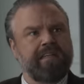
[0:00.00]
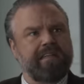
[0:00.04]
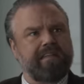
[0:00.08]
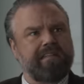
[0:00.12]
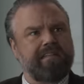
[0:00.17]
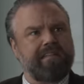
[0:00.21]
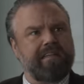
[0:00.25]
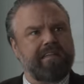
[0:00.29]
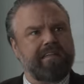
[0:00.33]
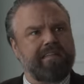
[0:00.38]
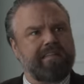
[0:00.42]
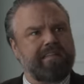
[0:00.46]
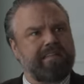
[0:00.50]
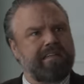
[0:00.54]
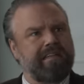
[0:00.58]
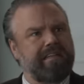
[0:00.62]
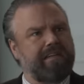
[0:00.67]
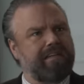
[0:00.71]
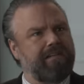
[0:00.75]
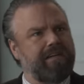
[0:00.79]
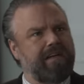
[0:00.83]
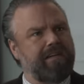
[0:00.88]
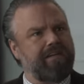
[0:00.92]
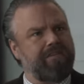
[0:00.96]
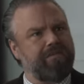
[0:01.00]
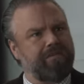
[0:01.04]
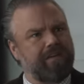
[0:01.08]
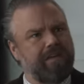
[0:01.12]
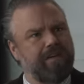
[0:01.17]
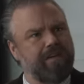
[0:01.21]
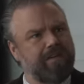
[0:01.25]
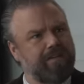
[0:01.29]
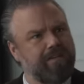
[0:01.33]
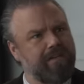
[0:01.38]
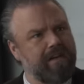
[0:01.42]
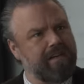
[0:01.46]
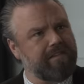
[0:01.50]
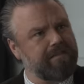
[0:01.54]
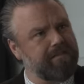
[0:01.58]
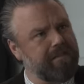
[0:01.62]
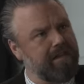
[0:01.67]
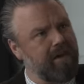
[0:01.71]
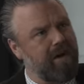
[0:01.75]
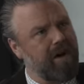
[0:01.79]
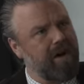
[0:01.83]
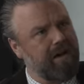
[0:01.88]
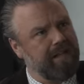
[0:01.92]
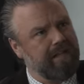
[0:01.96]
Is that uh, how you would characterize me,
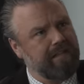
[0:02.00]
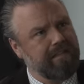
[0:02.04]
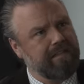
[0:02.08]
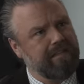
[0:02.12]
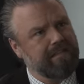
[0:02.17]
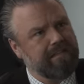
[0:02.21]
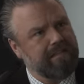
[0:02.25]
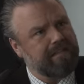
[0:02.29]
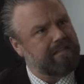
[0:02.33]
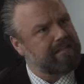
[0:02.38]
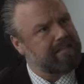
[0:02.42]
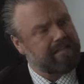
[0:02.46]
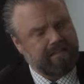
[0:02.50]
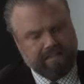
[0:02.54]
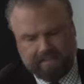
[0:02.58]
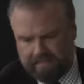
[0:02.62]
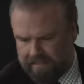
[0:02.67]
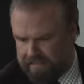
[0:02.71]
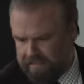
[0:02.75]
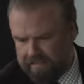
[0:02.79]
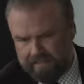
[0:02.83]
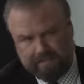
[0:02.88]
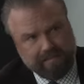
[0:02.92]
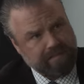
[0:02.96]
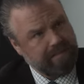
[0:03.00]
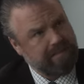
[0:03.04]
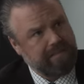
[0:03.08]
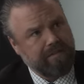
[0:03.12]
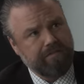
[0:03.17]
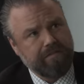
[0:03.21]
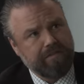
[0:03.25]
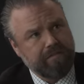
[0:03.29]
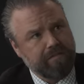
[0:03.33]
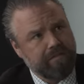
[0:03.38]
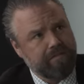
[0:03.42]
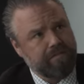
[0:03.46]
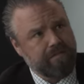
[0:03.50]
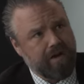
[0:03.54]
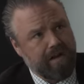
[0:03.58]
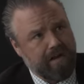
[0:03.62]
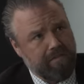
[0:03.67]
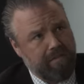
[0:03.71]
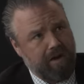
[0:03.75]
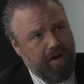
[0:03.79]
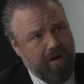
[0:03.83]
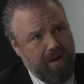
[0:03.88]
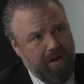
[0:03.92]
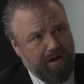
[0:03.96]
haughty? Just give it to me straight.
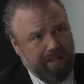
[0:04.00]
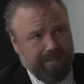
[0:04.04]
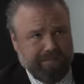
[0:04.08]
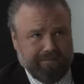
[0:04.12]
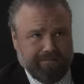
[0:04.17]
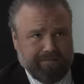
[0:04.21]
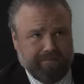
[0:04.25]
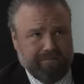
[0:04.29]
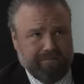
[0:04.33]
Am I haughty?